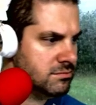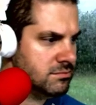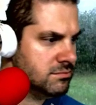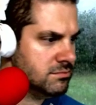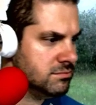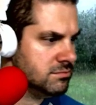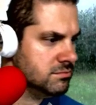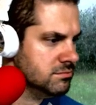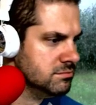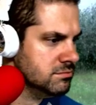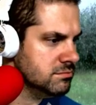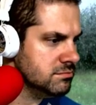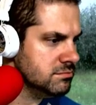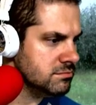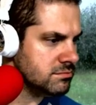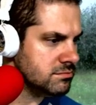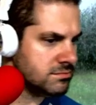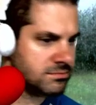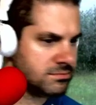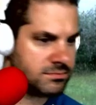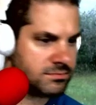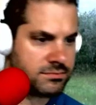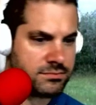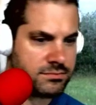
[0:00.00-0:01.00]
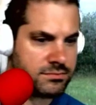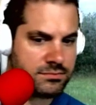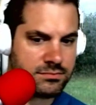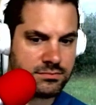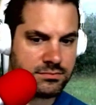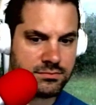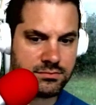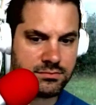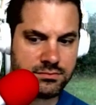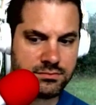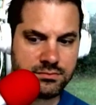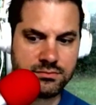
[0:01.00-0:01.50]

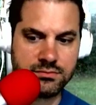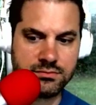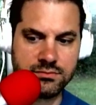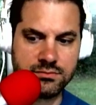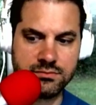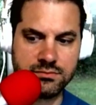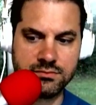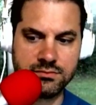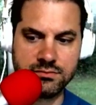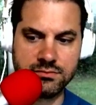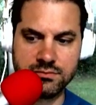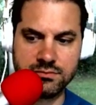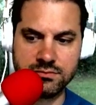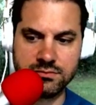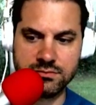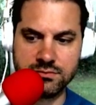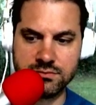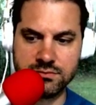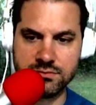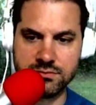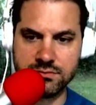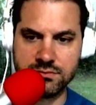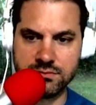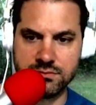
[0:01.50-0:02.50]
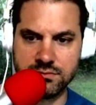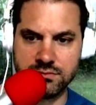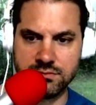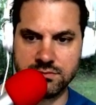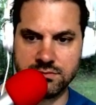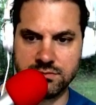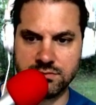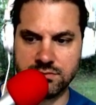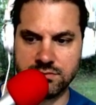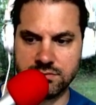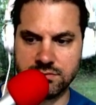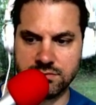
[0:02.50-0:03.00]

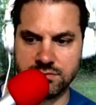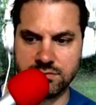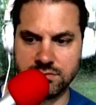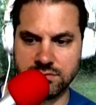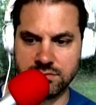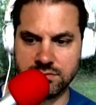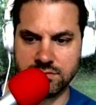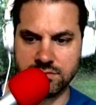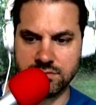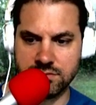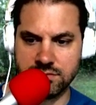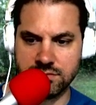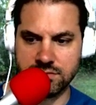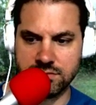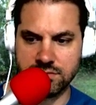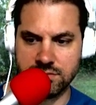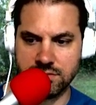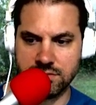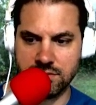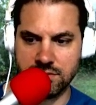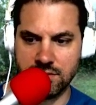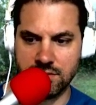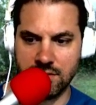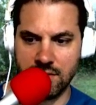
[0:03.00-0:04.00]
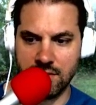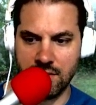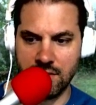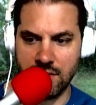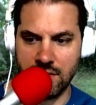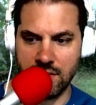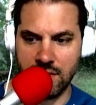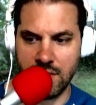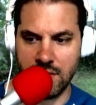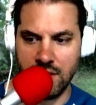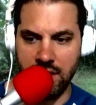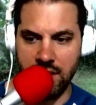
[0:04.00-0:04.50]

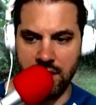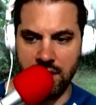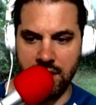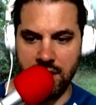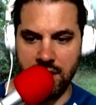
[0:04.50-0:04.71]
[no speech]